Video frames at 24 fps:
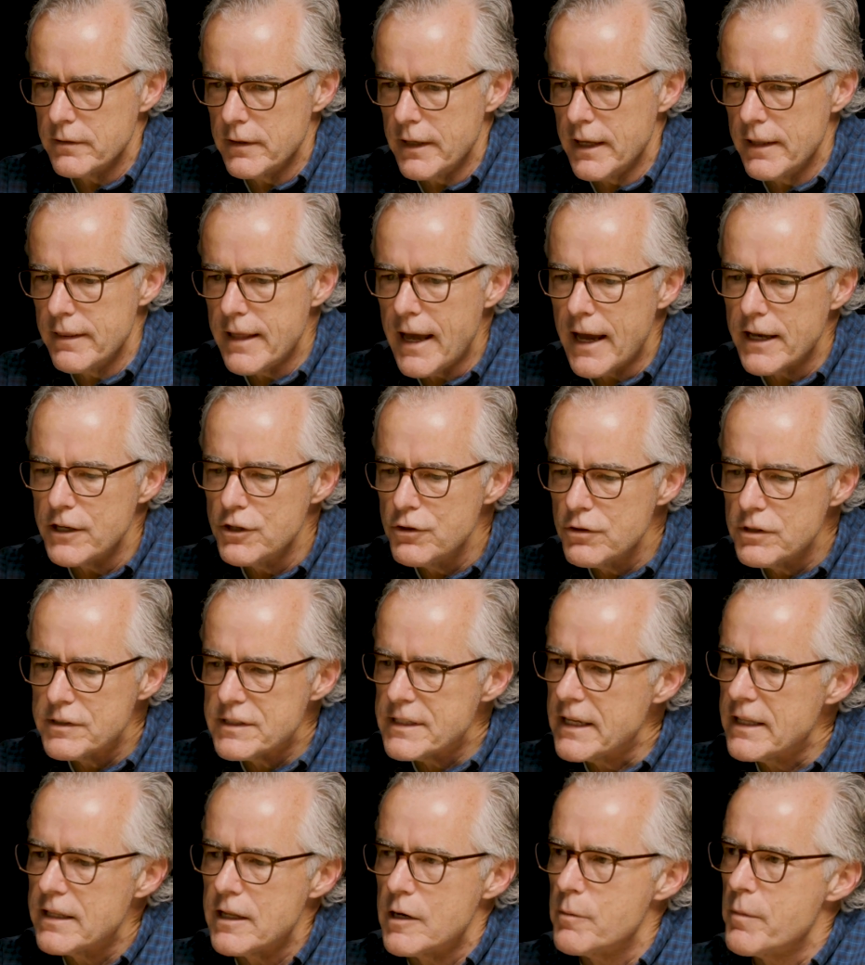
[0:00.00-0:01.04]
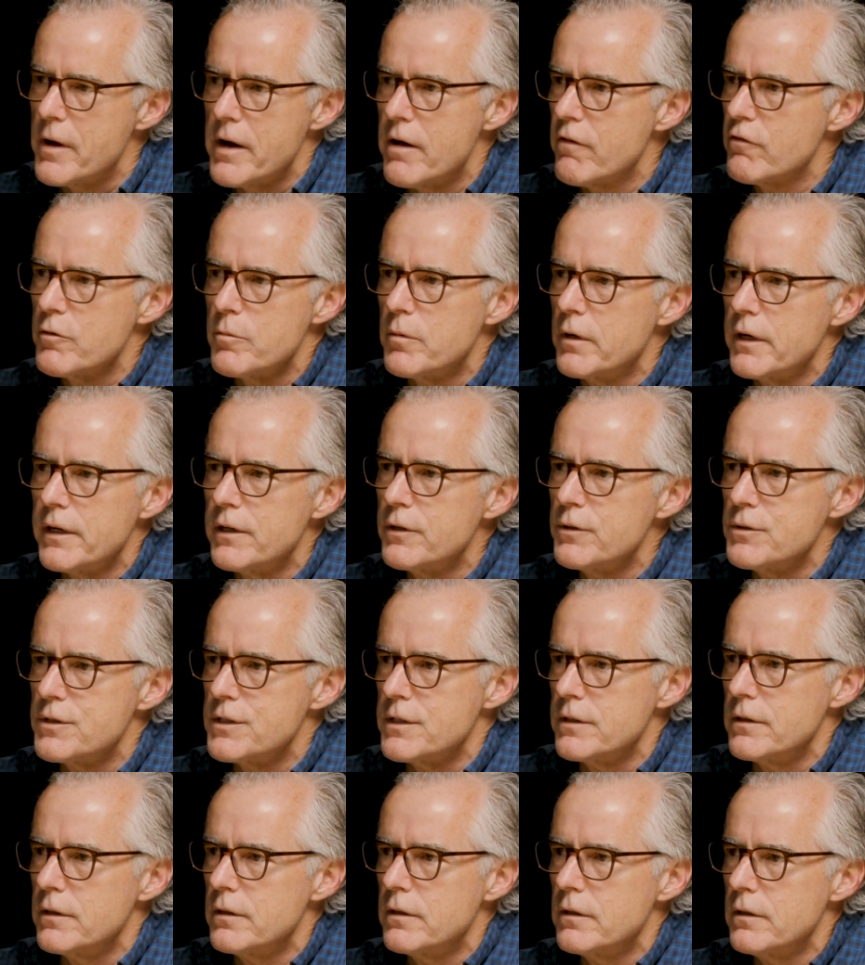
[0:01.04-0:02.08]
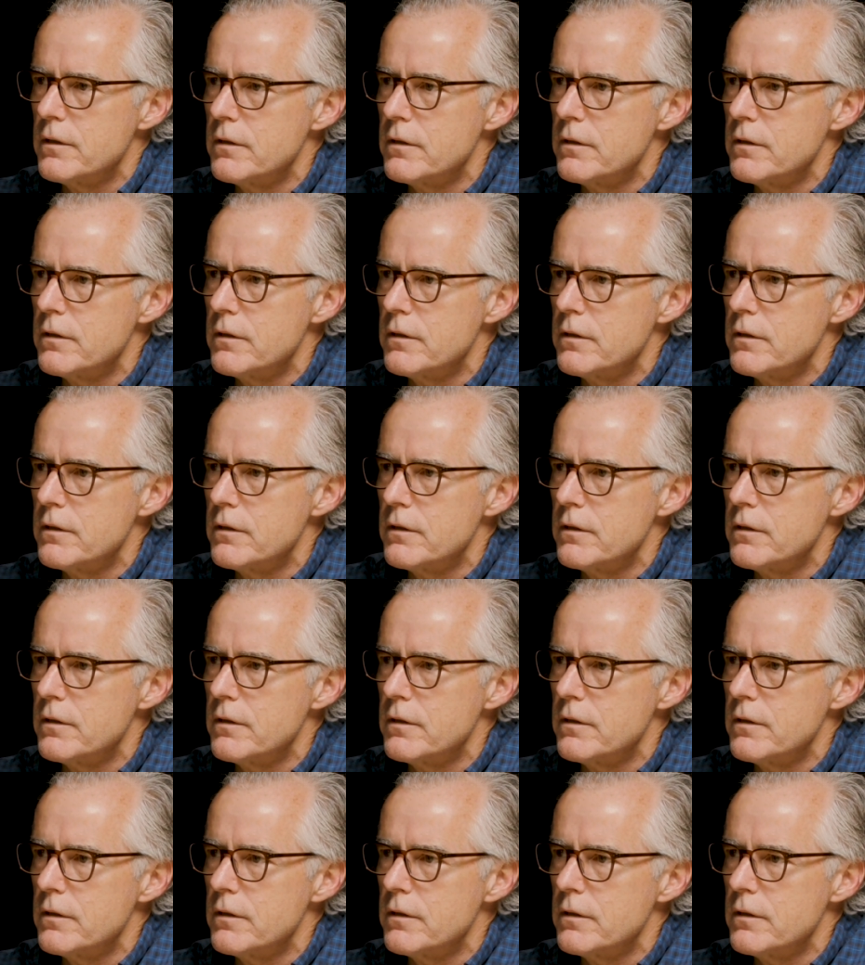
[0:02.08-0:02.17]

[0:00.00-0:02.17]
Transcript: and that you can say that about everybody who's in